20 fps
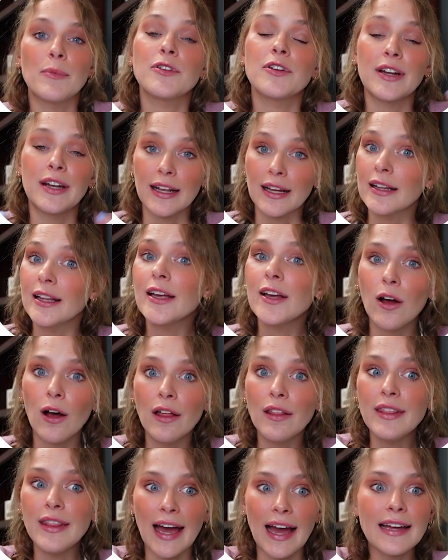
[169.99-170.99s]
So you're going to click
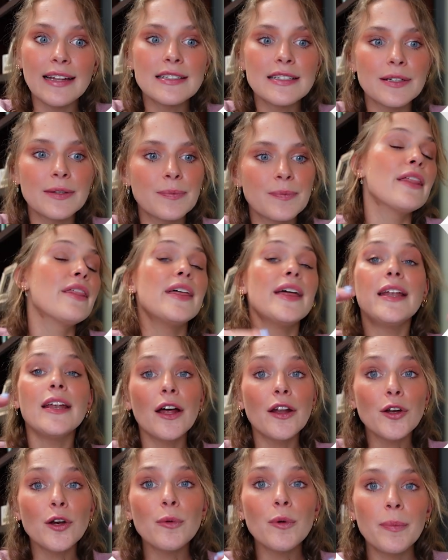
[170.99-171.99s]
on that. Then
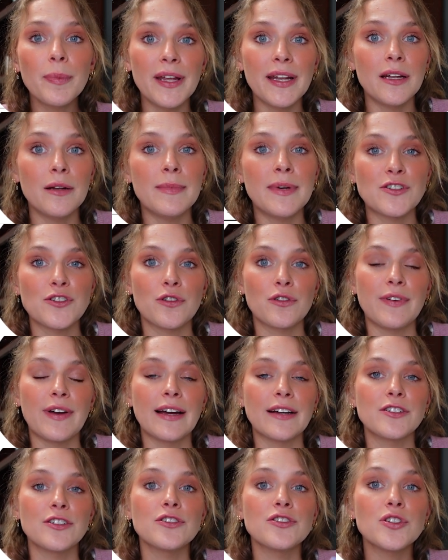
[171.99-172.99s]
under Repeated Measures
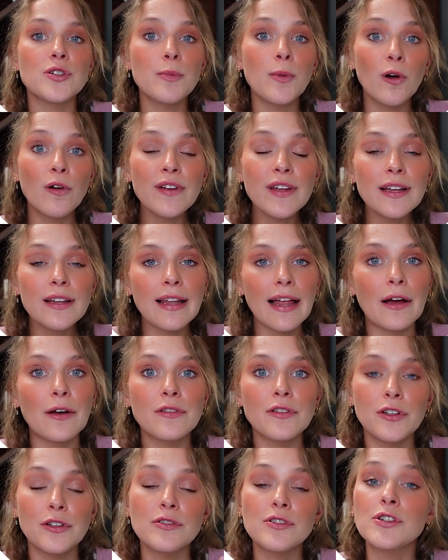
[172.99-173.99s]
Factors, Jamovi
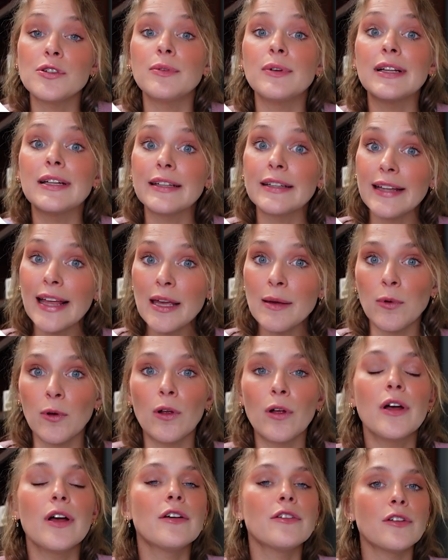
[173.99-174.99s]
allows you to
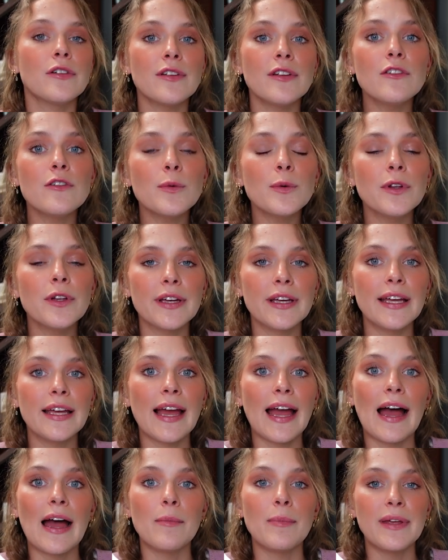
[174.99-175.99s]
label. So since we're looking
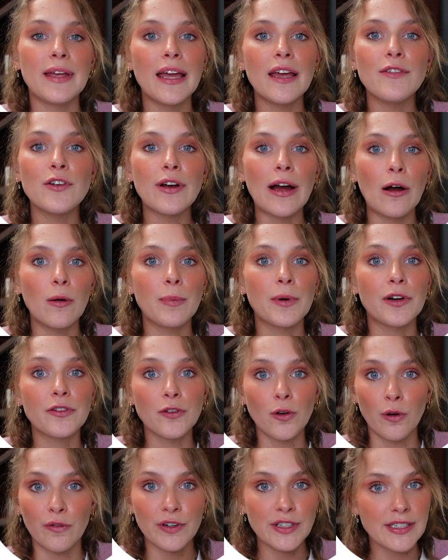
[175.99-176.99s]
at behavior outbursts
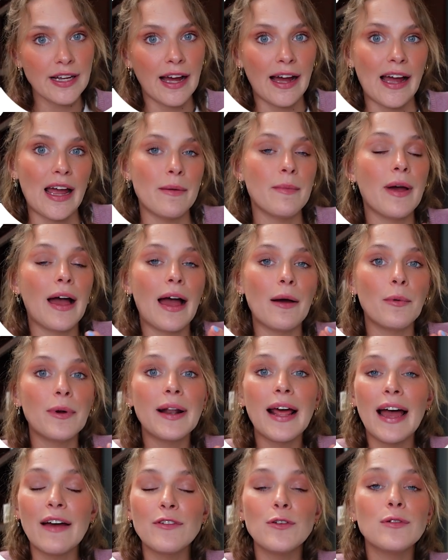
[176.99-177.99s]
over time, I want
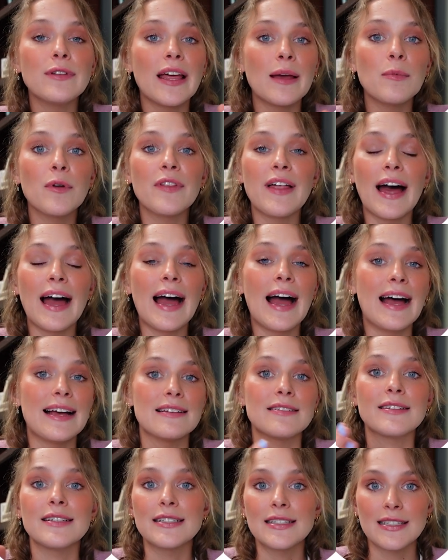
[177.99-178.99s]
to have you label that
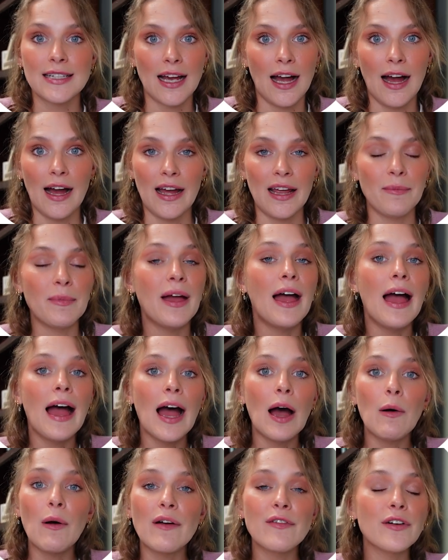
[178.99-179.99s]
as time.
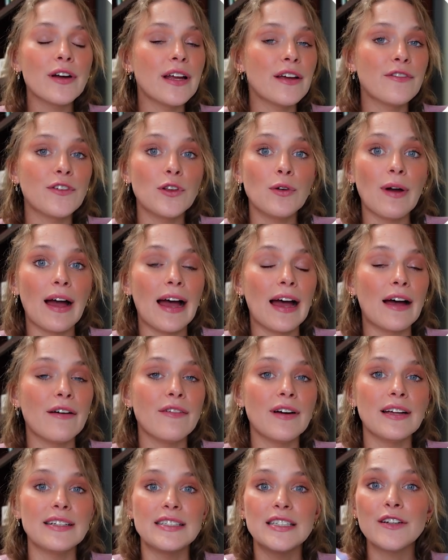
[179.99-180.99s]
However, if you have
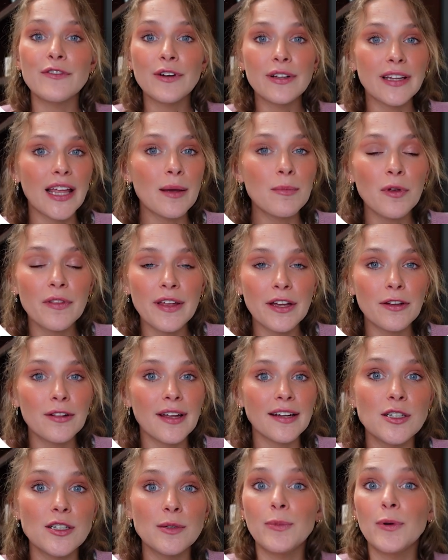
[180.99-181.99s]
a different label that you'd
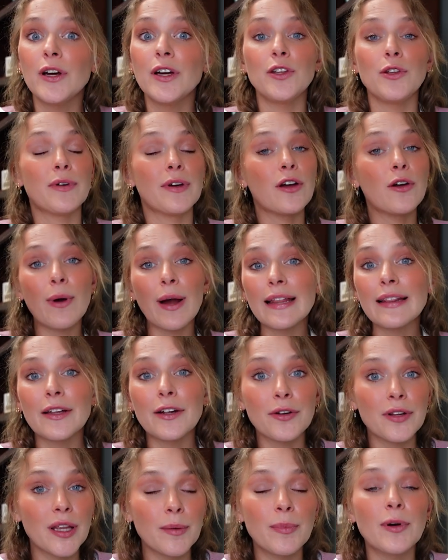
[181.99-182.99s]
put, you can quite
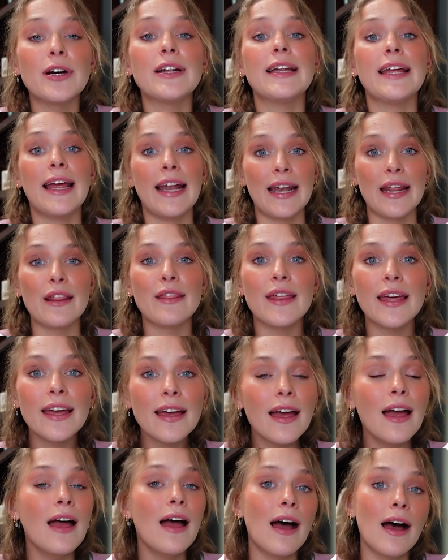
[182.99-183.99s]
literally put
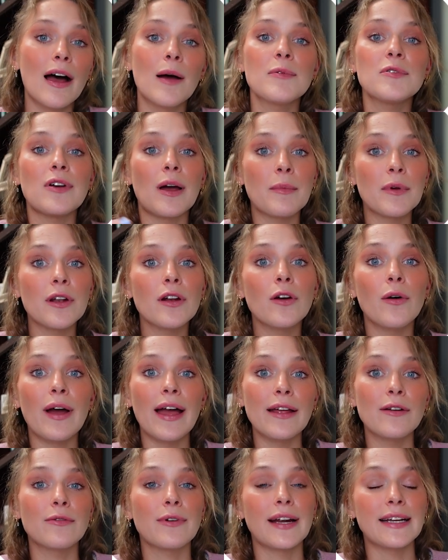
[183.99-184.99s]
anything. So I'm going to go
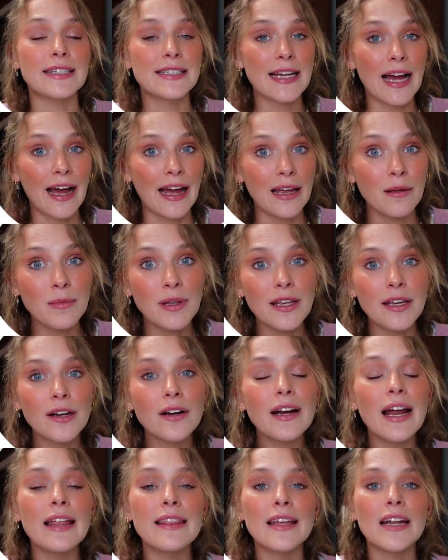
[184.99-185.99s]
ahead and write time
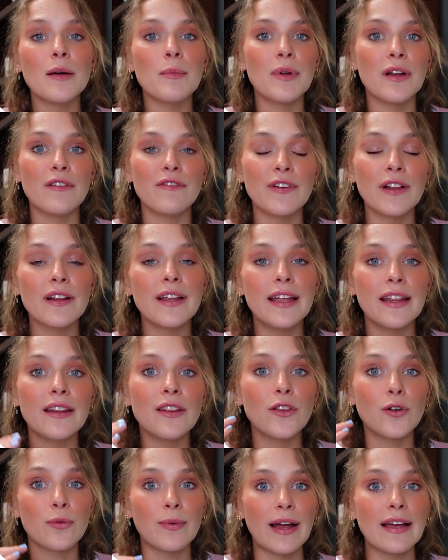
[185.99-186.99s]
here, and then I'm going to fill in
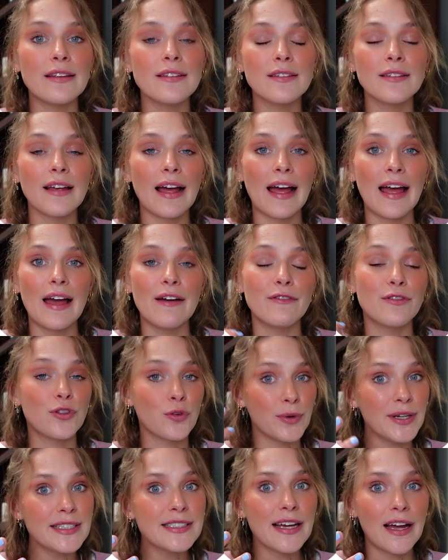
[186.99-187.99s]
the rest. I have
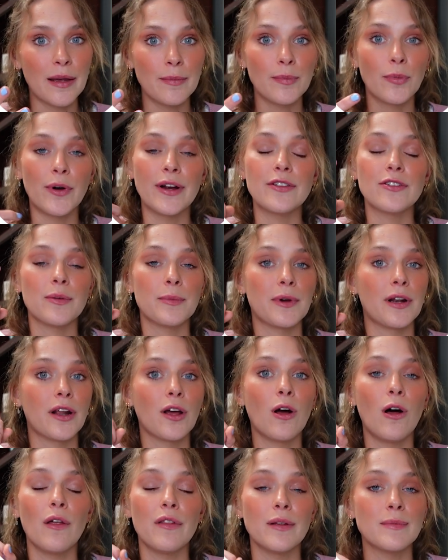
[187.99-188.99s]
3 time points. I'm going to
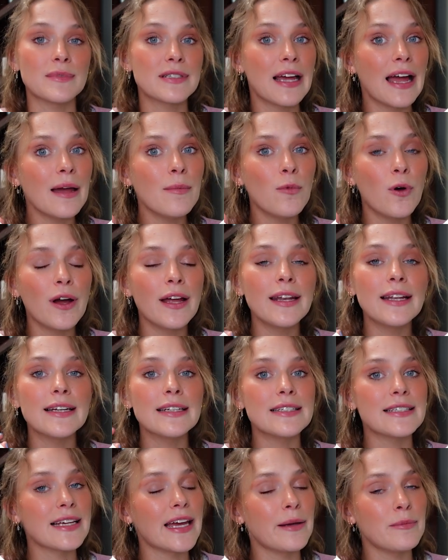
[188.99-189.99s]
call them time 1,
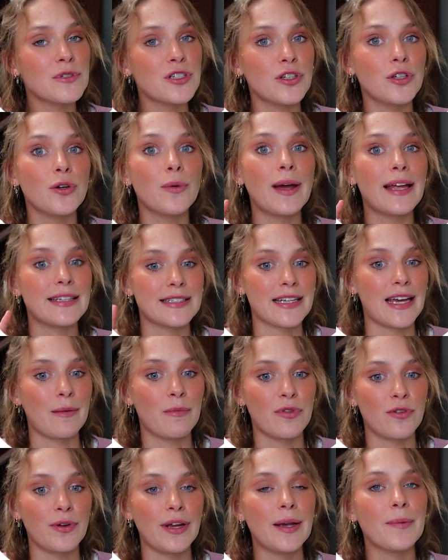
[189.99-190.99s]
time 2, and time
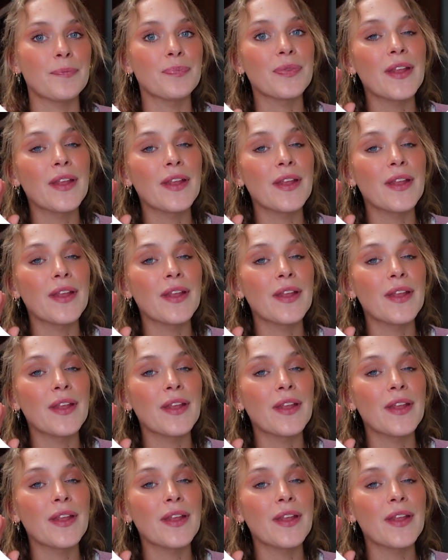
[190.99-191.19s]
3.